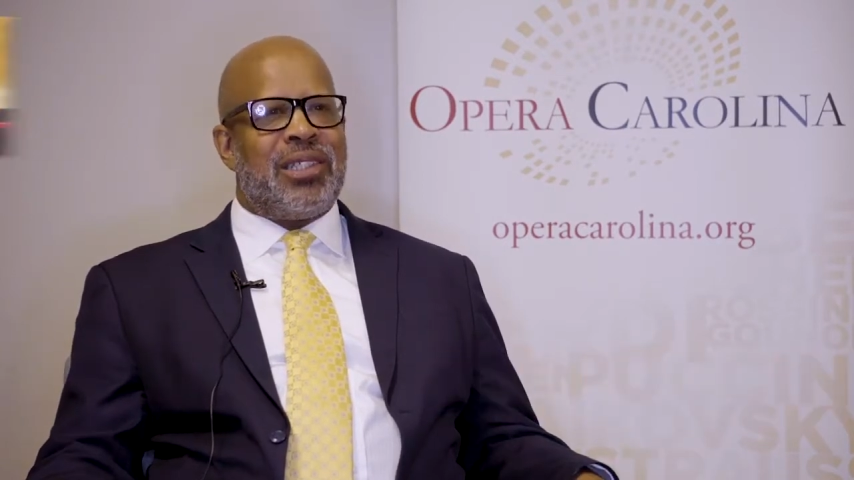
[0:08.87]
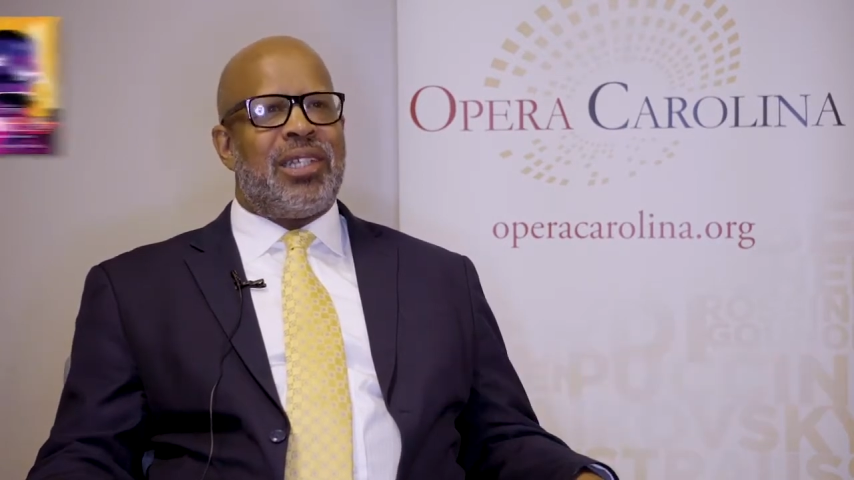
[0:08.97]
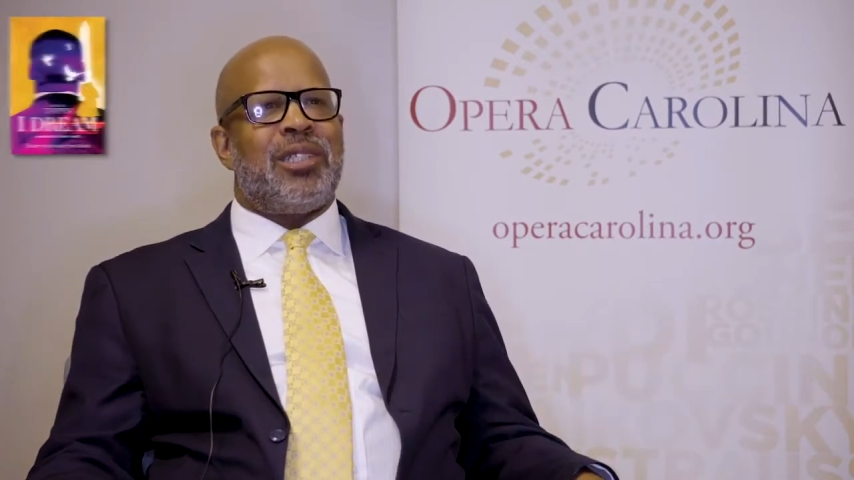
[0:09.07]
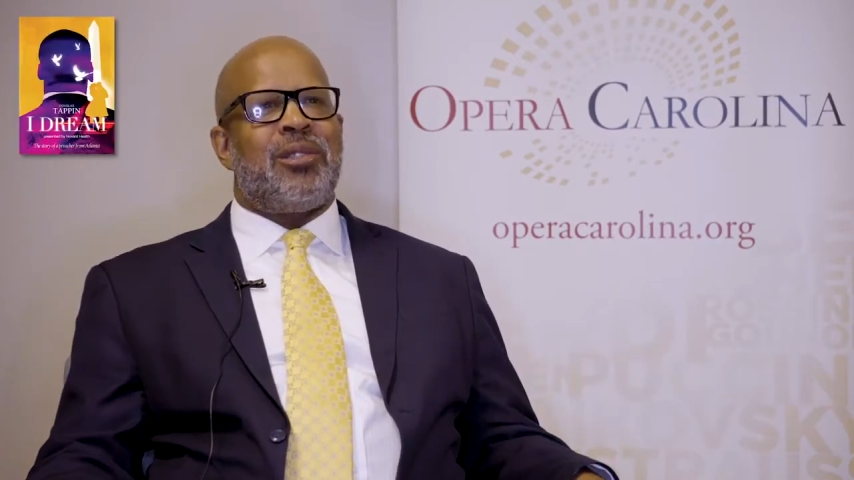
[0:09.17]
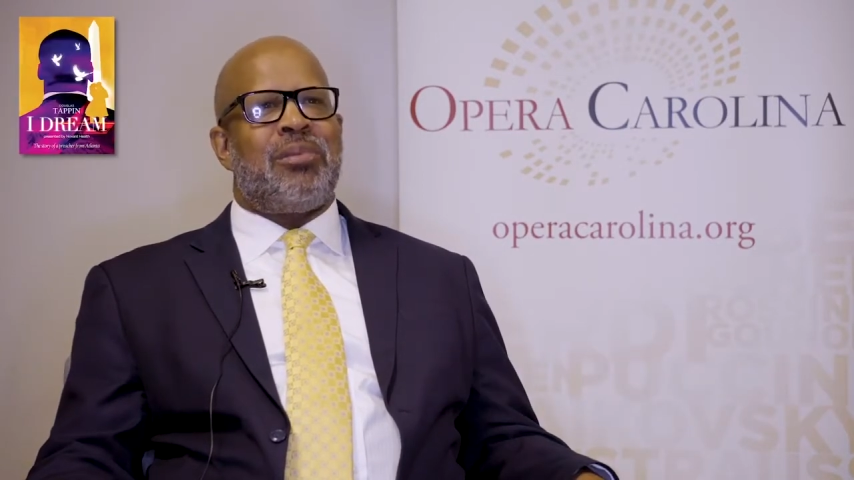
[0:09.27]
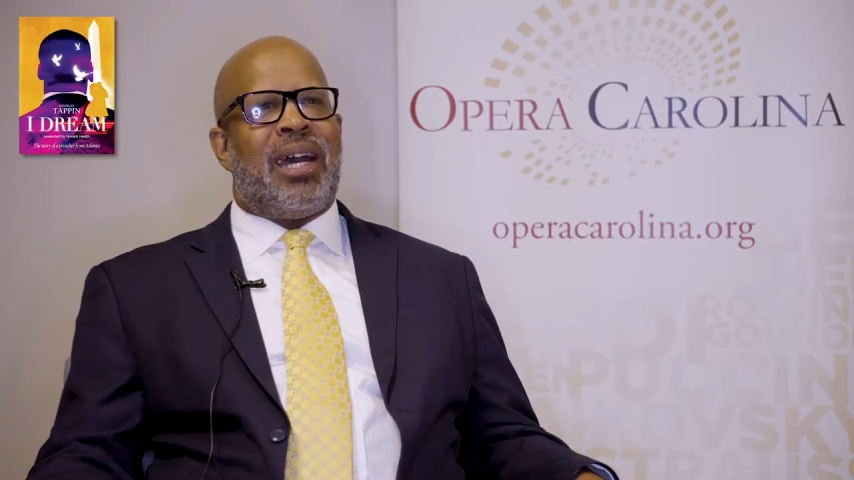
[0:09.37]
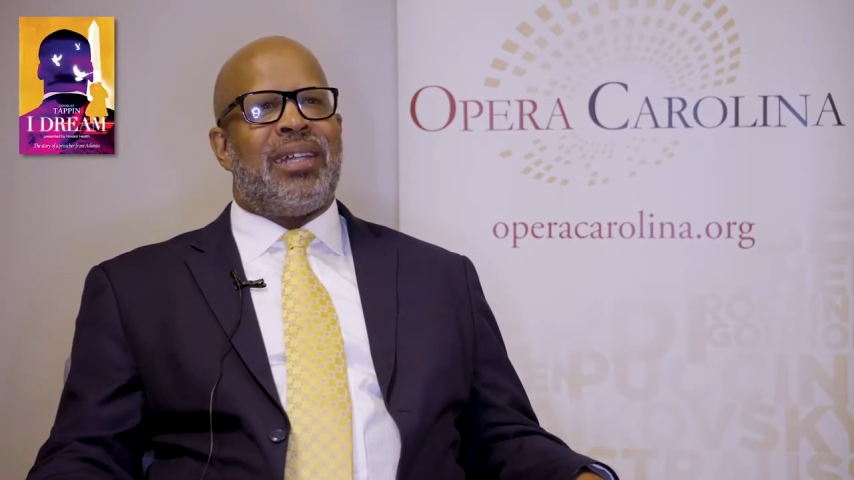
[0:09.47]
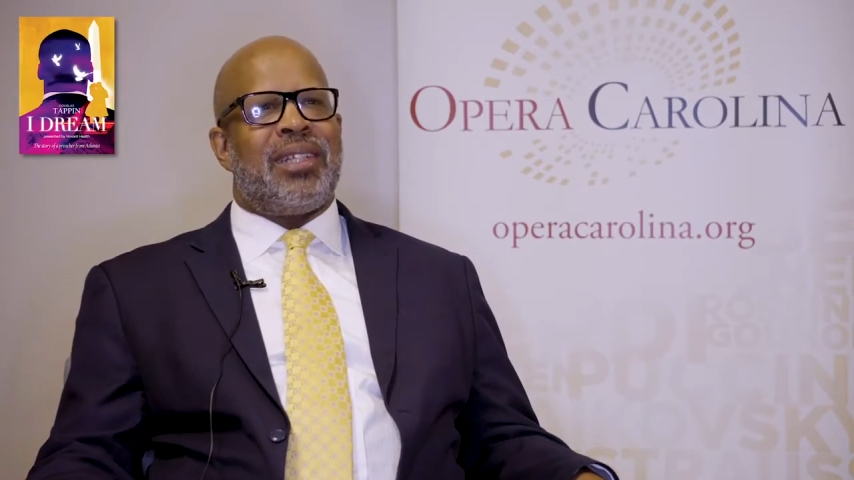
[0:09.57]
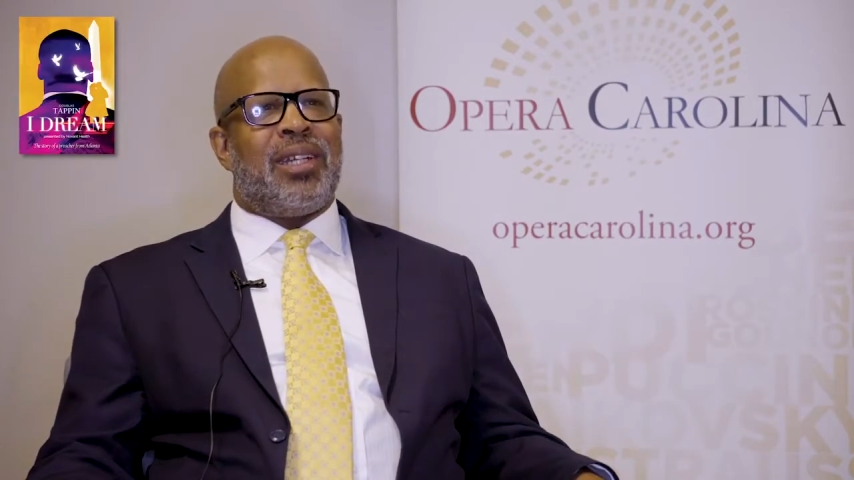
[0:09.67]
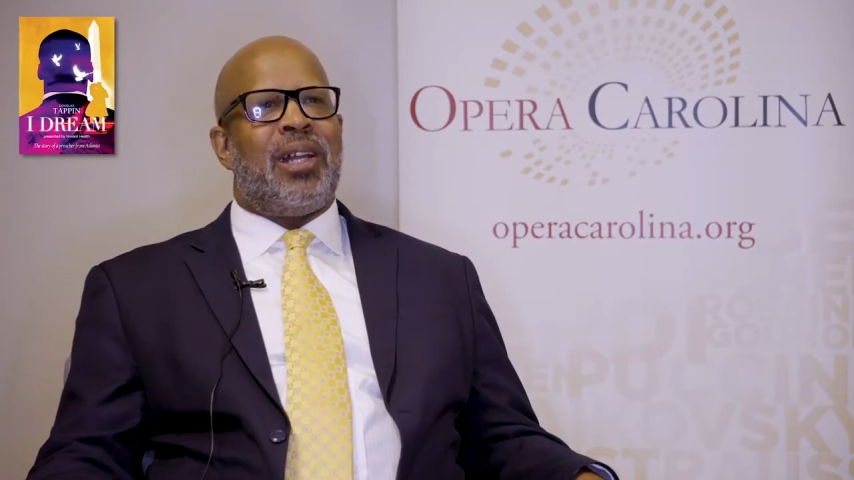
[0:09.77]
judged
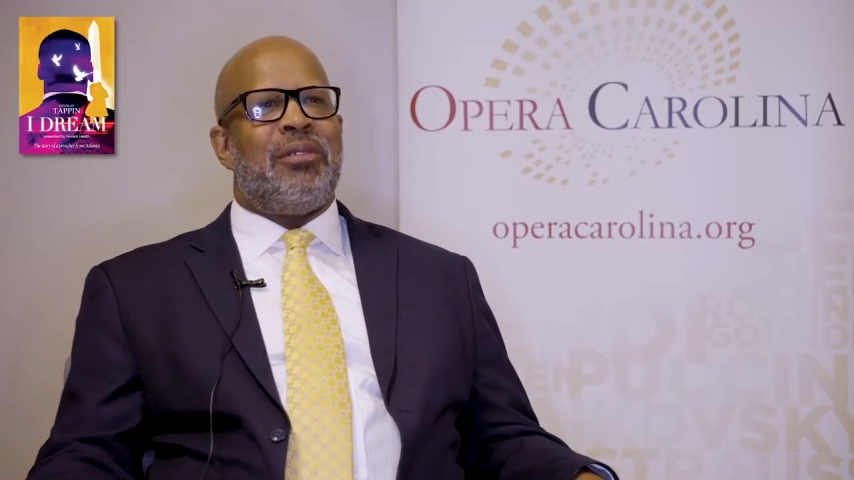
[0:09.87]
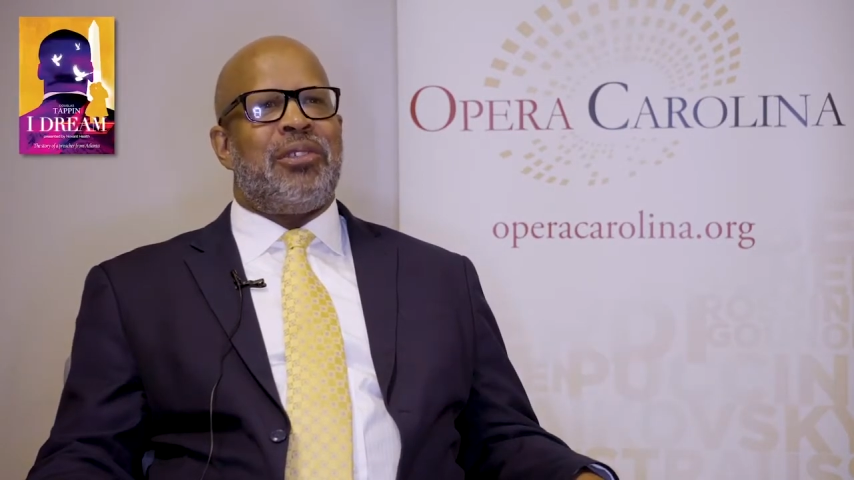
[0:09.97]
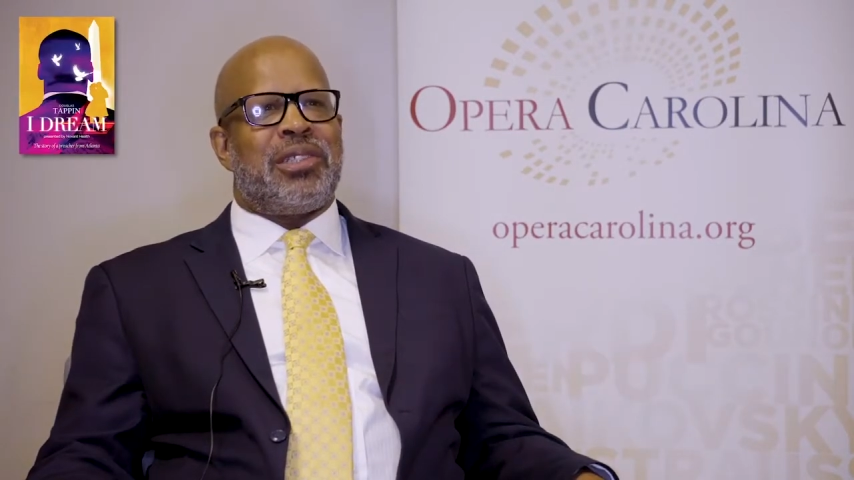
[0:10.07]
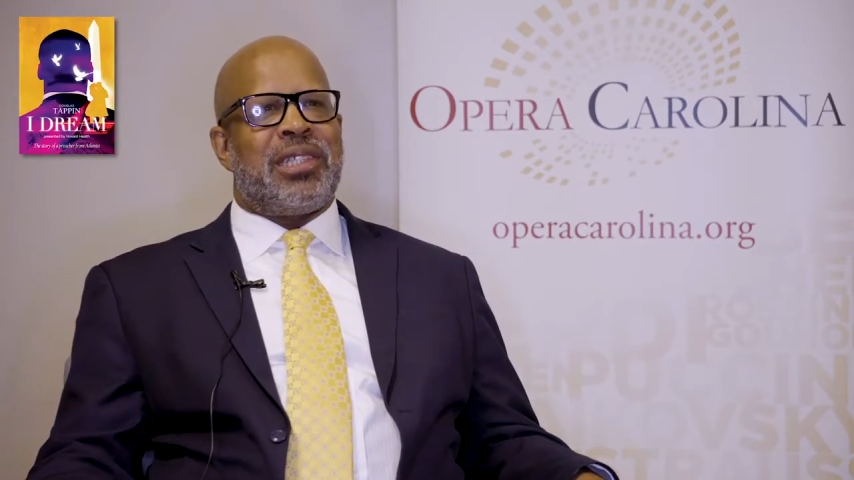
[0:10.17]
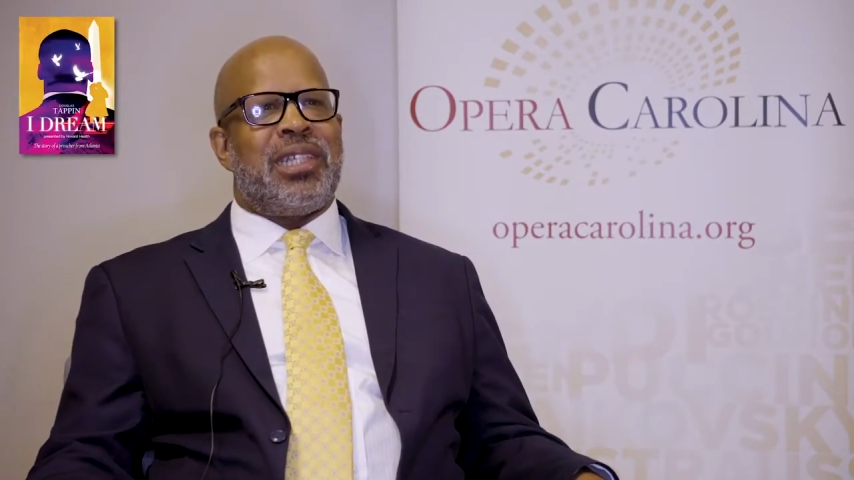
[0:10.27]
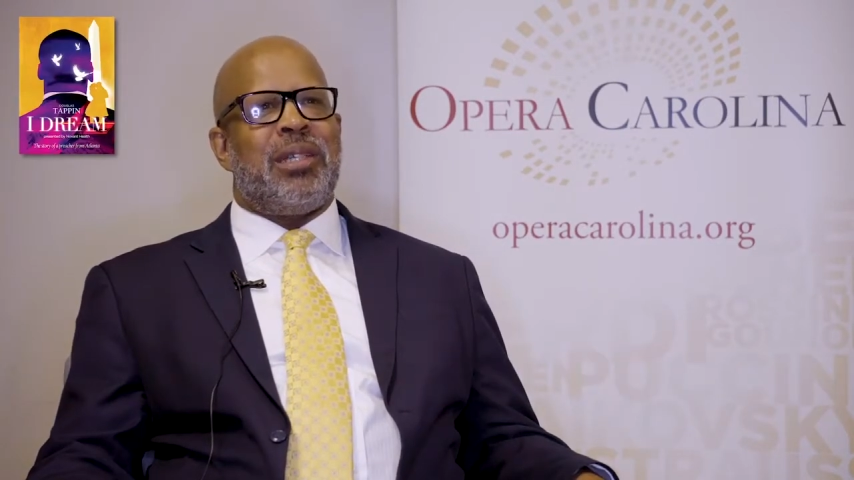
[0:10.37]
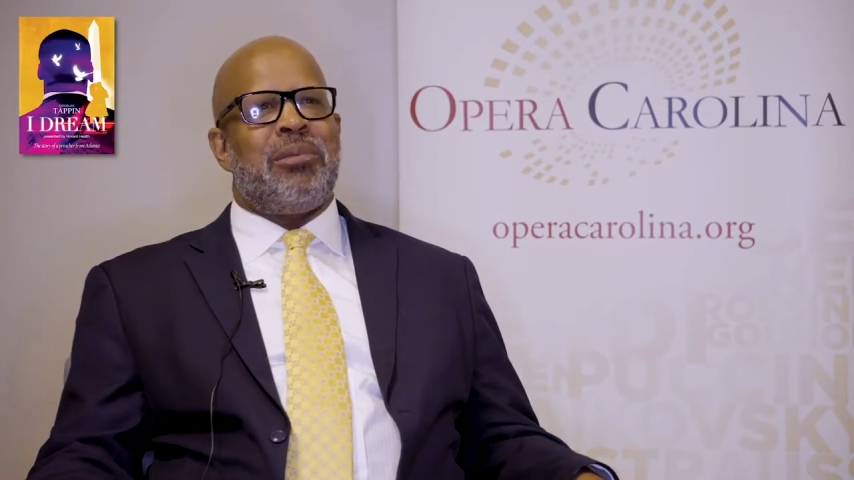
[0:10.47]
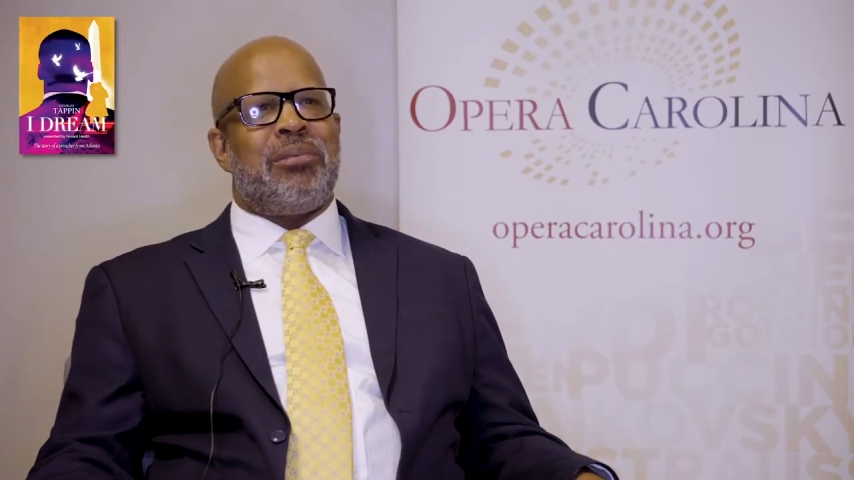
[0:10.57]
by the color of your skin,